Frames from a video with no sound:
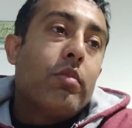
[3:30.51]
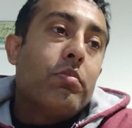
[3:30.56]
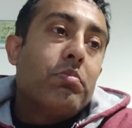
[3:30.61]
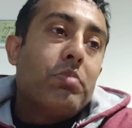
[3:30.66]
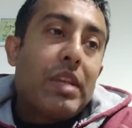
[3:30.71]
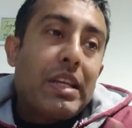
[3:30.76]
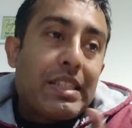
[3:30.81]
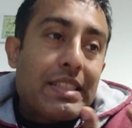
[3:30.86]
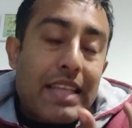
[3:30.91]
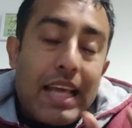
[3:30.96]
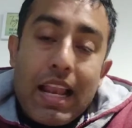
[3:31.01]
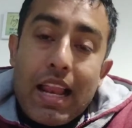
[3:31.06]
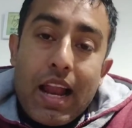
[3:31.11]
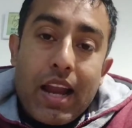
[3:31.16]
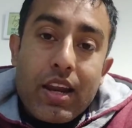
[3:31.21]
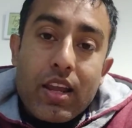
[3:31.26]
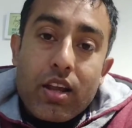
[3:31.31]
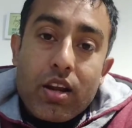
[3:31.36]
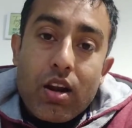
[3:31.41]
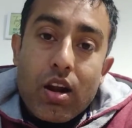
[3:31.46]
They sell
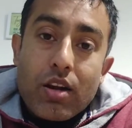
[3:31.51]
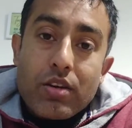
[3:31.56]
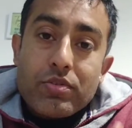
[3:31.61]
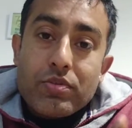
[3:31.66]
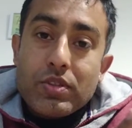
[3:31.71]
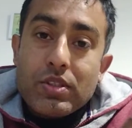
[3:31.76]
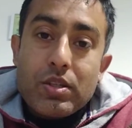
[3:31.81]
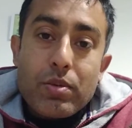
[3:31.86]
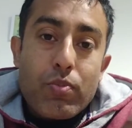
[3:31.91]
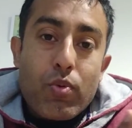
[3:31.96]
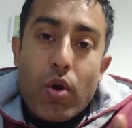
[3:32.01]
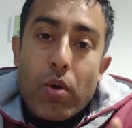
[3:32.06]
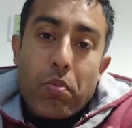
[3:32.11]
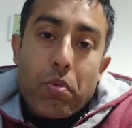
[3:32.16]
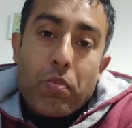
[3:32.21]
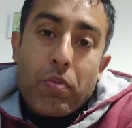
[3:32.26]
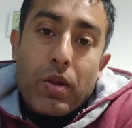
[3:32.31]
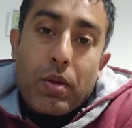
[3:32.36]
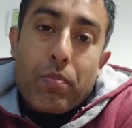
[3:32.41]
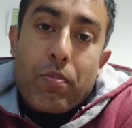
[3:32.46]
handicrafts, which they
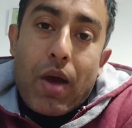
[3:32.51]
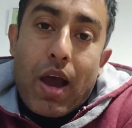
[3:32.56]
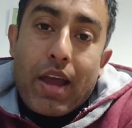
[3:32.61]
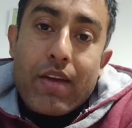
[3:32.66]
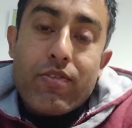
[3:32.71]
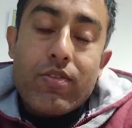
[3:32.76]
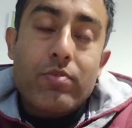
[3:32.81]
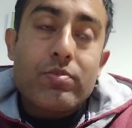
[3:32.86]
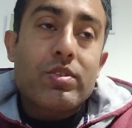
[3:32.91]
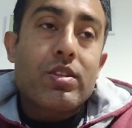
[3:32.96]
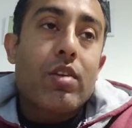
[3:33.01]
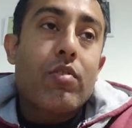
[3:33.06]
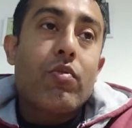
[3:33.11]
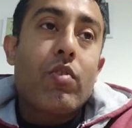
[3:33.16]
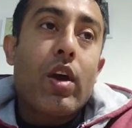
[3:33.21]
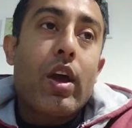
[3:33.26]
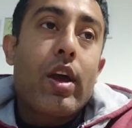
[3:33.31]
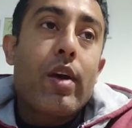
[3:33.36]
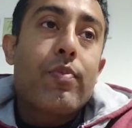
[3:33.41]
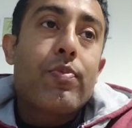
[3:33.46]
probably buy from
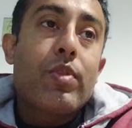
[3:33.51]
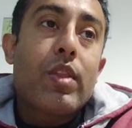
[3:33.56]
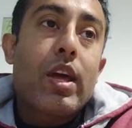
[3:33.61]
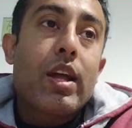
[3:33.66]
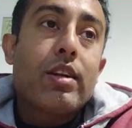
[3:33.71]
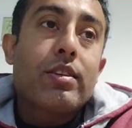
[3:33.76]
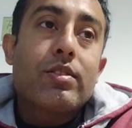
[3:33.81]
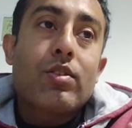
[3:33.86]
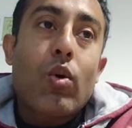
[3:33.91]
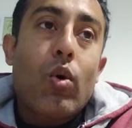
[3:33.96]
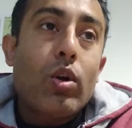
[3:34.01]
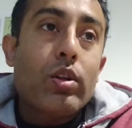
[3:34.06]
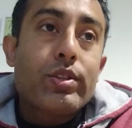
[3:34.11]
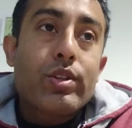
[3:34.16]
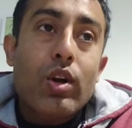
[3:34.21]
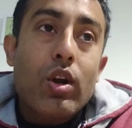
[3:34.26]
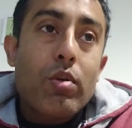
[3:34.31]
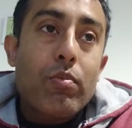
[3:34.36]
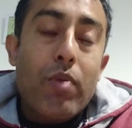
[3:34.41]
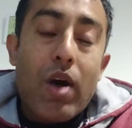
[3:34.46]
somewhere. There is all
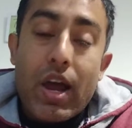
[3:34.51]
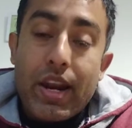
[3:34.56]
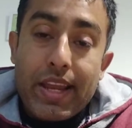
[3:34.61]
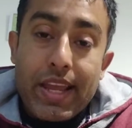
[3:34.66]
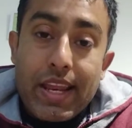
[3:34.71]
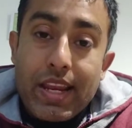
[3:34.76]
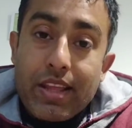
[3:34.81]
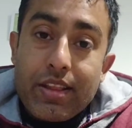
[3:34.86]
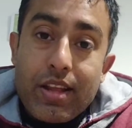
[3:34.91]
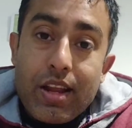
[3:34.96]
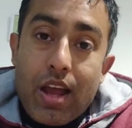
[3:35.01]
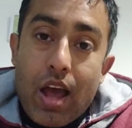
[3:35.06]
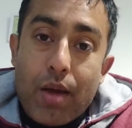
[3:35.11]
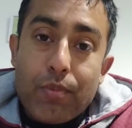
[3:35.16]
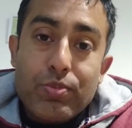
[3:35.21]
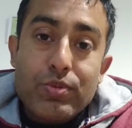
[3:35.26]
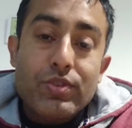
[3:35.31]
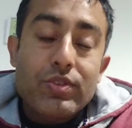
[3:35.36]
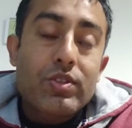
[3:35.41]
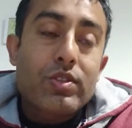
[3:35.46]
sort of bargaining that
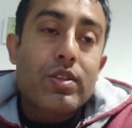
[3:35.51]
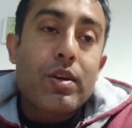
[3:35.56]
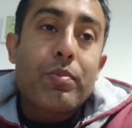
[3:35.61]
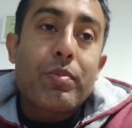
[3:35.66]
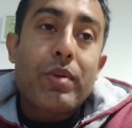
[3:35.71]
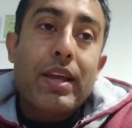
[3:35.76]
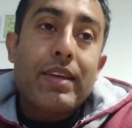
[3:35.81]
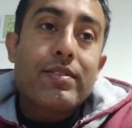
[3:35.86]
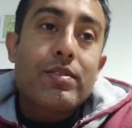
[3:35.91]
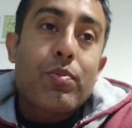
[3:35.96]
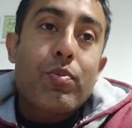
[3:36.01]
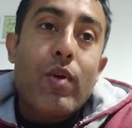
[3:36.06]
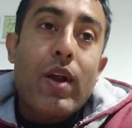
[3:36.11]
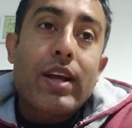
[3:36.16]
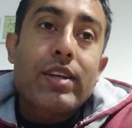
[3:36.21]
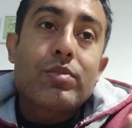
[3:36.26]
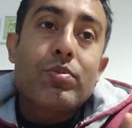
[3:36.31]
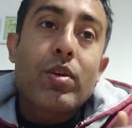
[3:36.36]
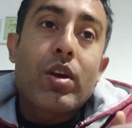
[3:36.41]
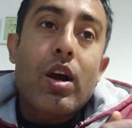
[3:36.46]
happens. Sometimes the
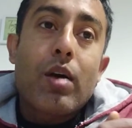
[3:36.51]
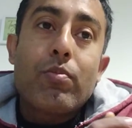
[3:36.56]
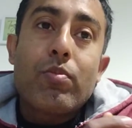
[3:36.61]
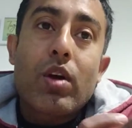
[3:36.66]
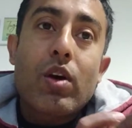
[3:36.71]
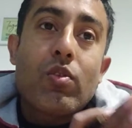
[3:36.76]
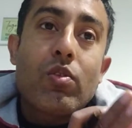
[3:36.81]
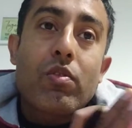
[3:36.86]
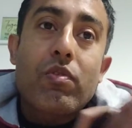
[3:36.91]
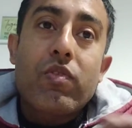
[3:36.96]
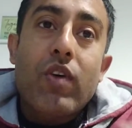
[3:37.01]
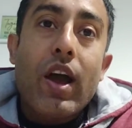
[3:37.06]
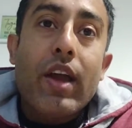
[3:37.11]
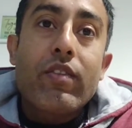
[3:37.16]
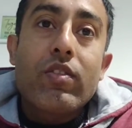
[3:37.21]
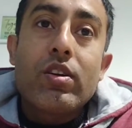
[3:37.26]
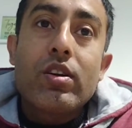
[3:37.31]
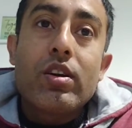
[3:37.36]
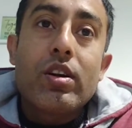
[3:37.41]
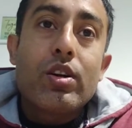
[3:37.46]
price may come down from
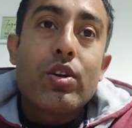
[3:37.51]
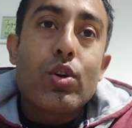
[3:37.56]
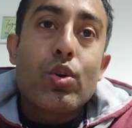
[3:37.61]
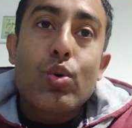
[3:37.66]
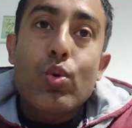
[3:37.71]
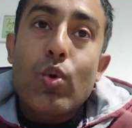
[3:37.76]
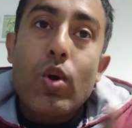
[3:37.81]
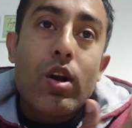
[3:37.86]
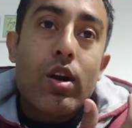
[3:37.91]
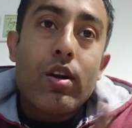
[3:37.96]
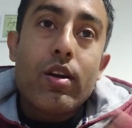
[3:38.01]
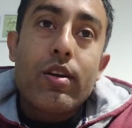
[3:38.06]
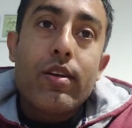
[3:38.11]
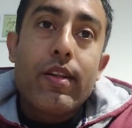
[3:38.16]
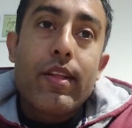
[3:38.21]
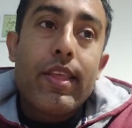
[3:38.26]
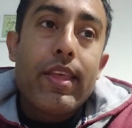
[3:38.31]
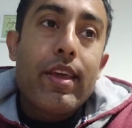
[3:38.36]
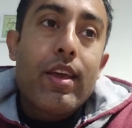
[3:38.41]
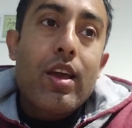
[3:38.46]
500 to 200.
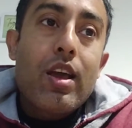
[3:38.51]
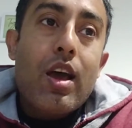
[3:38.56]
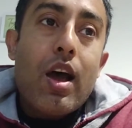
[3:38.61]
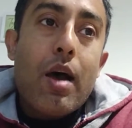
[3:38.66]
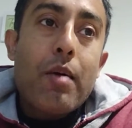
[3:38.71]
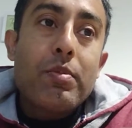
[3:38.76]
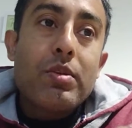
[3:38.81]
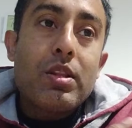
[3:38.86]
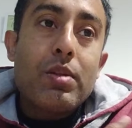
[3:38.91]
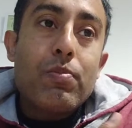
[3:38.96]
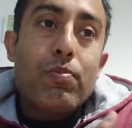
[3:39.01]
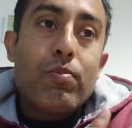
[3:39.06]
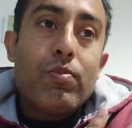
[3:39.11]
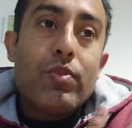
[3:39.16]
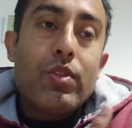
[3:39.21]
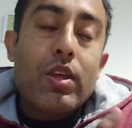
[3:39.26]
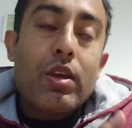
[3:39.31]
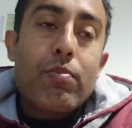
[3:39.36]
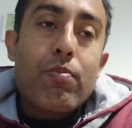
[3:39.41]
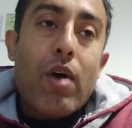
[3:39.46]
I mean,
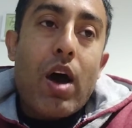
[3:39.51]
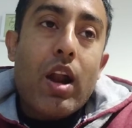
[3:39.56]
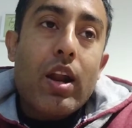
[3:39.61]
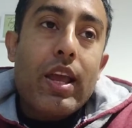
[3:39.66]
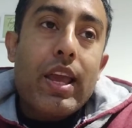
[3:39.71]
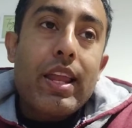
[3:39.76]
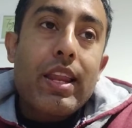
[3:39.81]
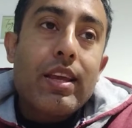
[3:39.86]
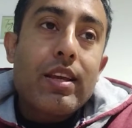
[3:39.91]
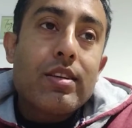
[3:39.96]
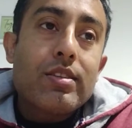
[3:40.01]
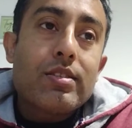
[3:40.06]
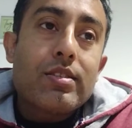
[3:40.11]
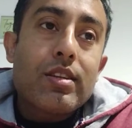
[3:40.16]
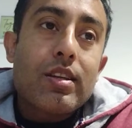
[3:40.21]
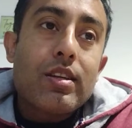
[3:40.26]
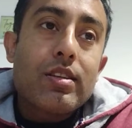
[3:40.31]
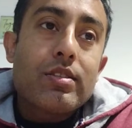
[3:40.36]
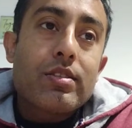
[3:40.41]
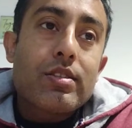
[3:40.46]
the bargaining
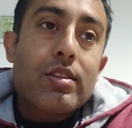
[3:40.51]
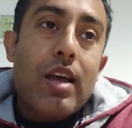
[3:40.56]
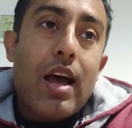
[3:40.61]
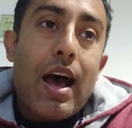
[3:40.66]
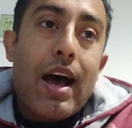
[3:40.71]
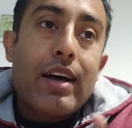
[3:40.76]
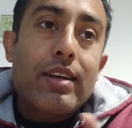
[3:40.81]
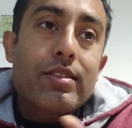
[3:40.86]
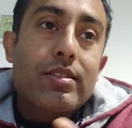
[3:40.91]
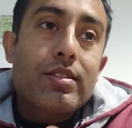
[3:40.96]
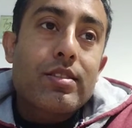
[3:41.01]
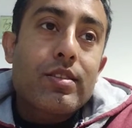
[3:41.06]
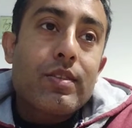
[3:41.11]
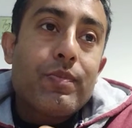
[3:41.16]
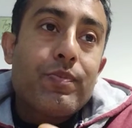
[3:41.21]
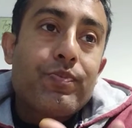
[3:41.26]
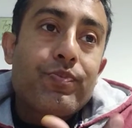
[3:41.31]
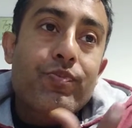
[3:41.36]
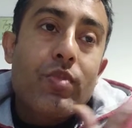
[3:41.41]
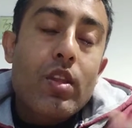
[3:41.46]
is as
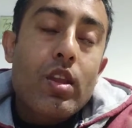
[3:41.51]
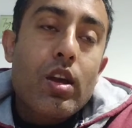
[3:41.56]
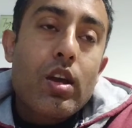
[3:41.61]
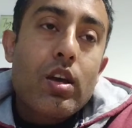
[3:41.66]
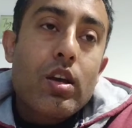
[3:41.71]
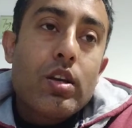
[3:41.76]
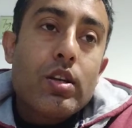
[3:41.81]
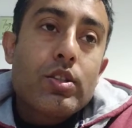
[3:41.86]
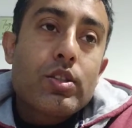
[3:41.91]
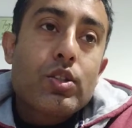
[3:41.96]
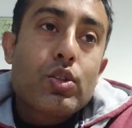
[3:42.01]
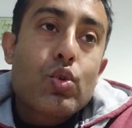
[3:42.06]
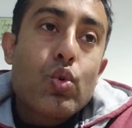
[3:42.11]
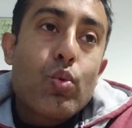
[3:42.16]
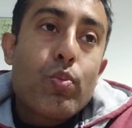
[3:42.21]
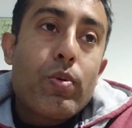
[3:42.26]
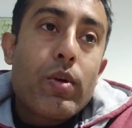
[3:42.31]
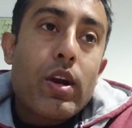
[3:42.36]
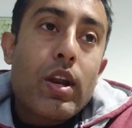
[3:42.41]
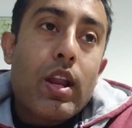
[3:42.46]

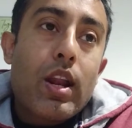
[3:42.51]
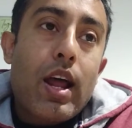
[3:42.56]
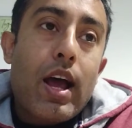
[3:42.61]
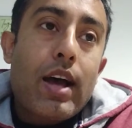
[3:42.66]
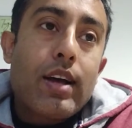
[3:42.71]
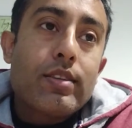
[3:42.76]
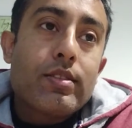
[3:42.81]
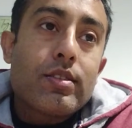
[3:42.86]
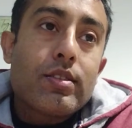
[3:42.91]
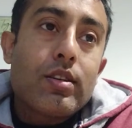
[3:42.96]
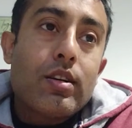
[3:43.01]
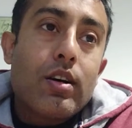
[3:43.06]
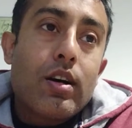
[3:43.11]
stupid and as